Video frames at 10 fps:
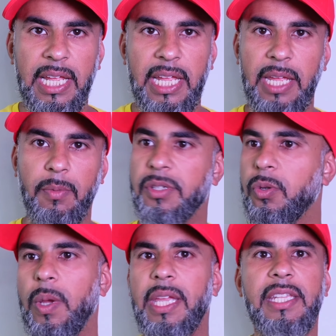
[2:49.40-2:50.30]
It was
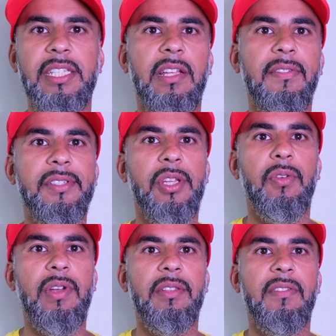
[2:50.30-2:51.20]
quick in
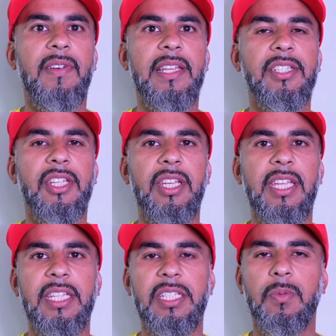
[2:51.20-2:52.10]
Silverstone around the fast
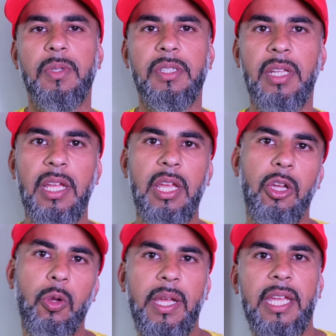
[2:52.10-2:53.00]
circuits. It was
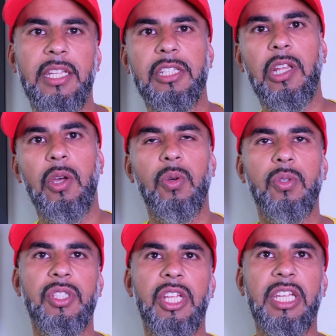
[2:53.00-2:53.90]
quick in the
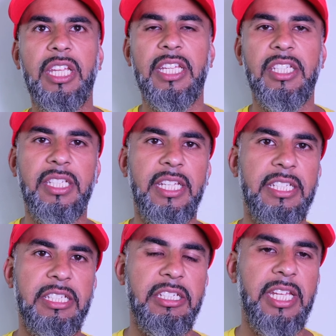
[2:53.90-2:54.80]
slow circuits.
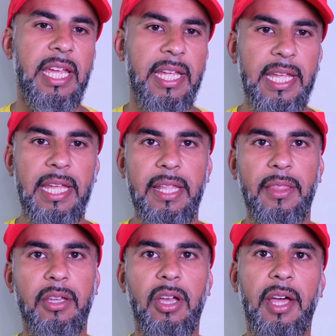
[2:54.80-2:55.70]
It's,
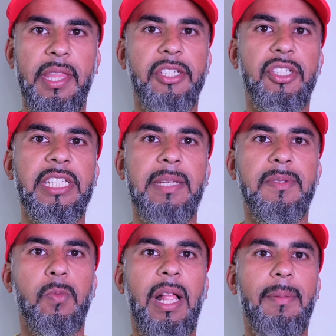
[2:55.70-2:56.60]
the car that just
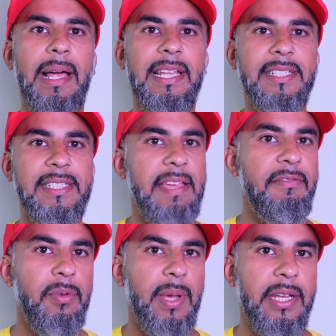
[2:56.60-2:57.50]
seems well balanced
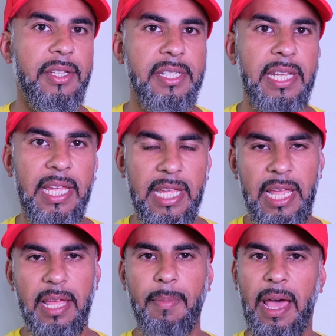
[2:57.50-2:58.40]
everywhere, doesn't it?
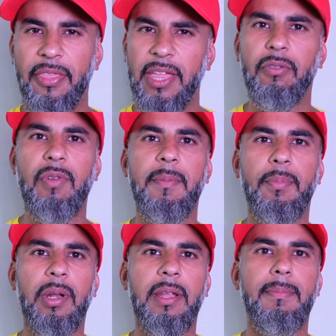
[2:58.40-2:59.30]
But I think Red
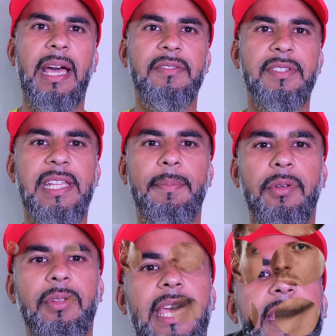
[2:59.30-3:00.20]
Bull and Max Verstappen
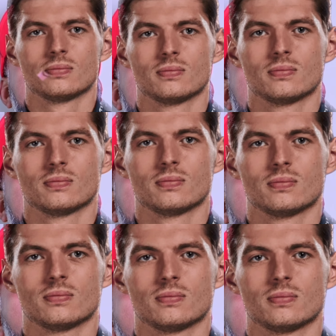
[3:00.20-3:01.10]
will get it together.
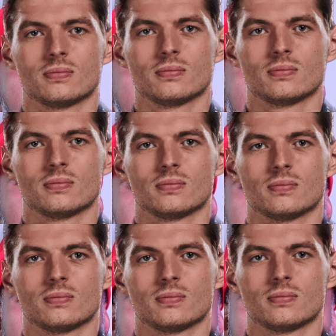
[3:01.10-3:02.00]
I'm going for a Max
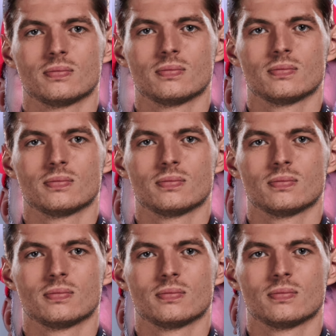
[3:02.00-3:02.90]
Verstappen pole.
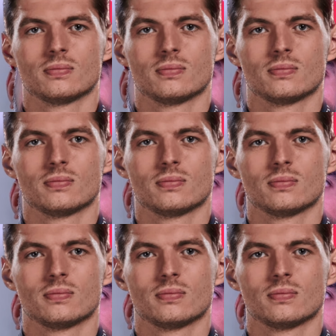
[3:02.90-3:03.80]
Lando
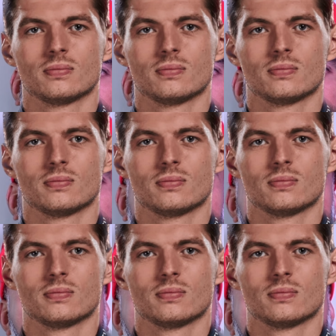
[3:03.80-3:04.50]
Norris in 2nd and